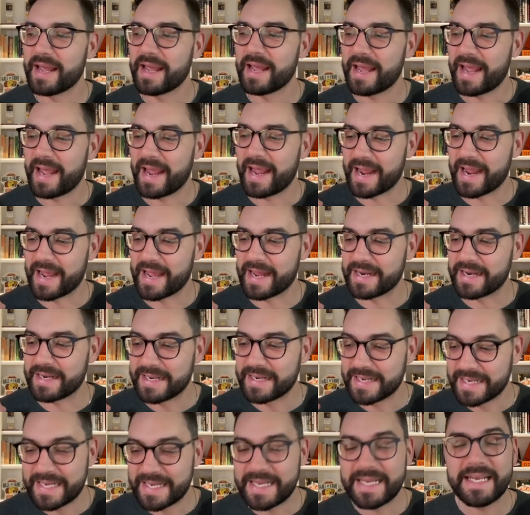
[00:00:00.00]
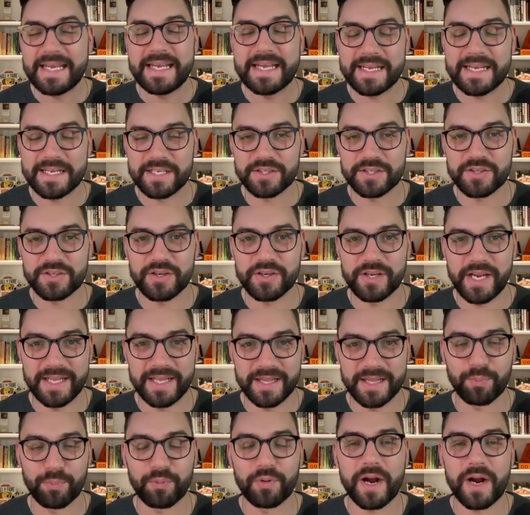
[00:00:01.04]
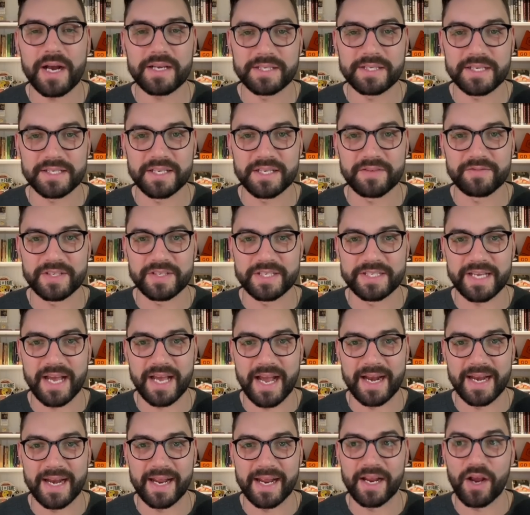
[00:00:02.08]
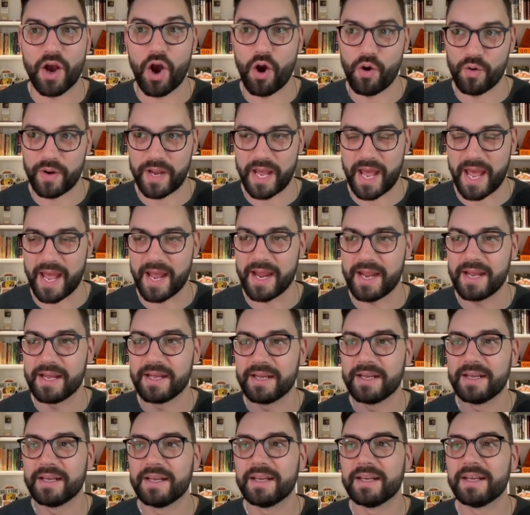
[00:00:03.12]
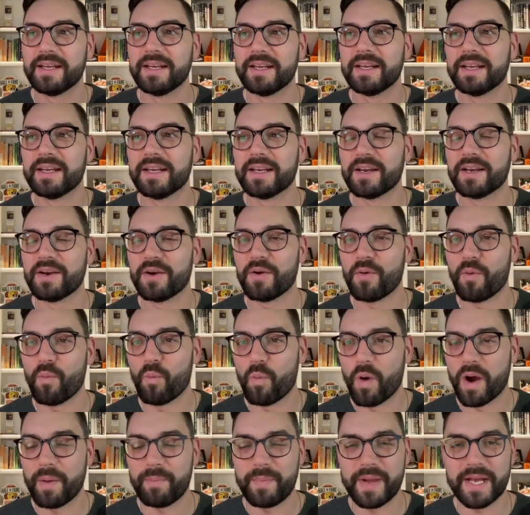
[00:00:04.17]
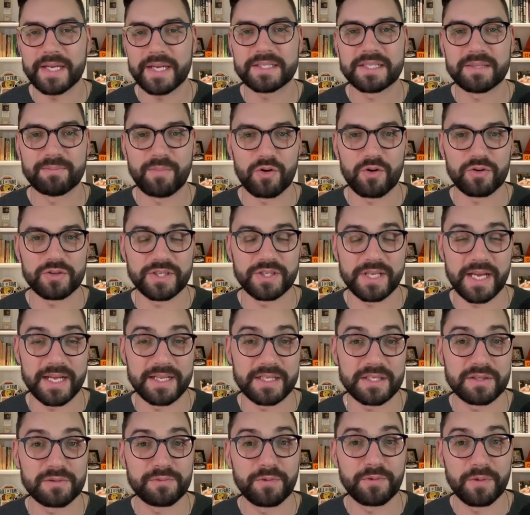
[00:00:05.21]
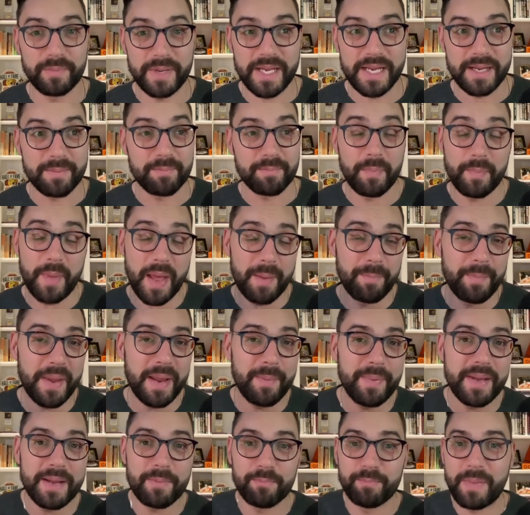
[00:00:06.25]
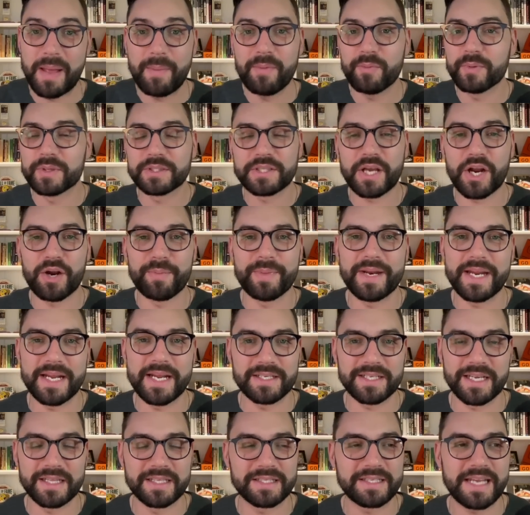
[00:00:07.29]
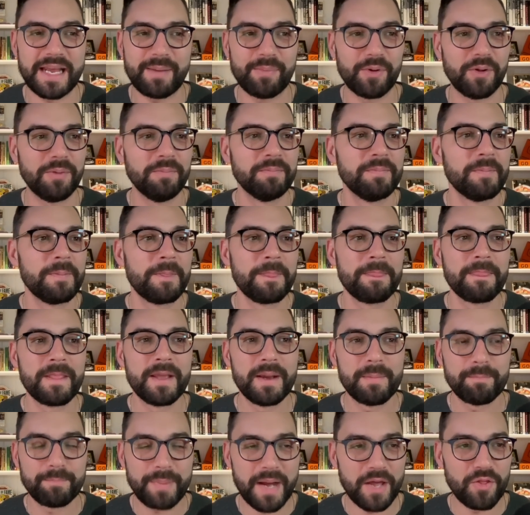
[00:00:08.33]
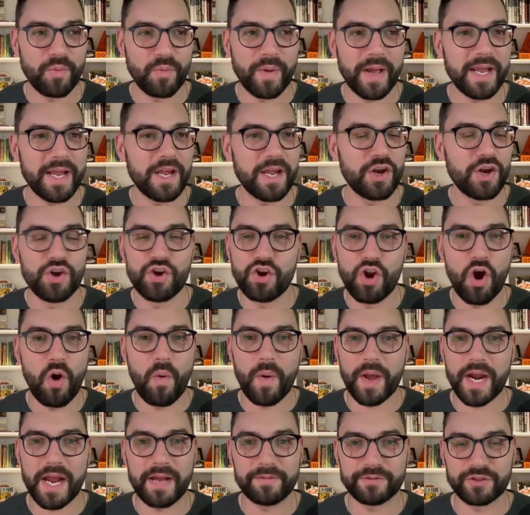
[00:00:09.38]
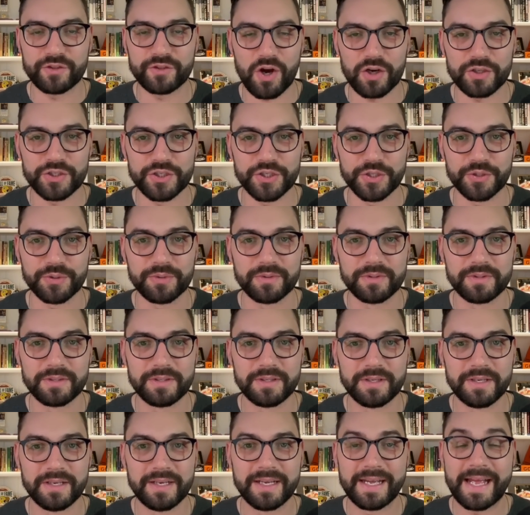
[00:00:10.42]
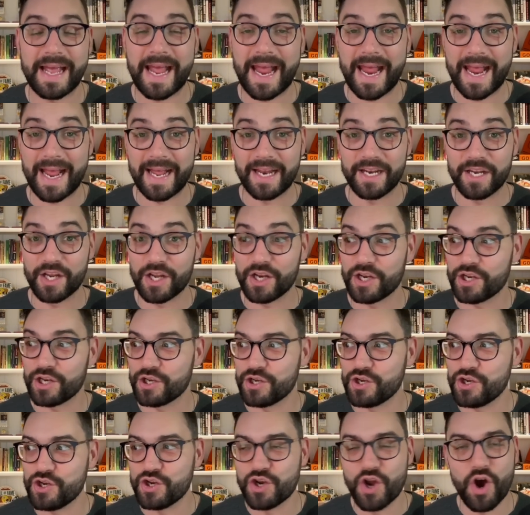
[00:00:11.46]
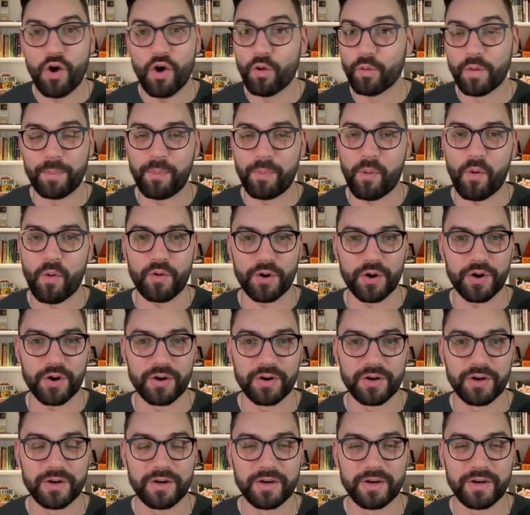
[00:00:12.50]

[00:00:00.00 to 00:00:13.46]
And he is in the process of deciding, okay, what makes the most sense for me? And maybe retirement is on the table. By the way, no one I've talked to and no reporter